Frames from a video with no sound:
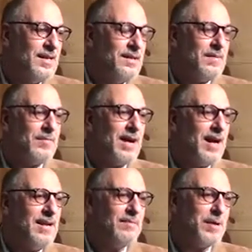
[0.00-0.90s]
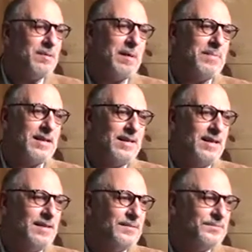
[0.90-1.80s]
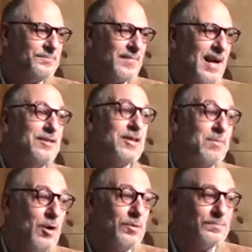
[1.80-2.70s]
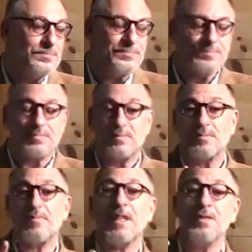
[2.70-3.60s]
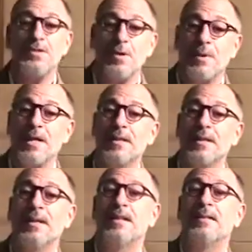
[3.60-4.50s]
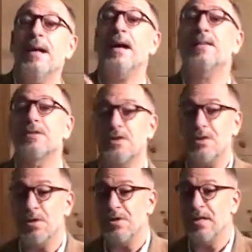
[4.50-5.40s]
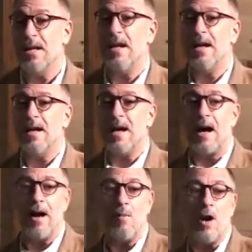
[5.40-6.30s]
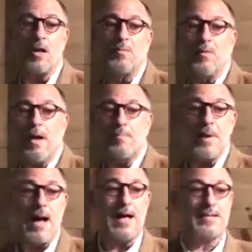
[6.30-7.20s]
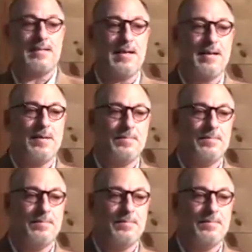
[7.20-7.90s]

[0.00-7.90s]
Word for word: Matter of fact, I didn't even pick them up that day. I took them home. Sorry about that. They got to church, and I walked right past them,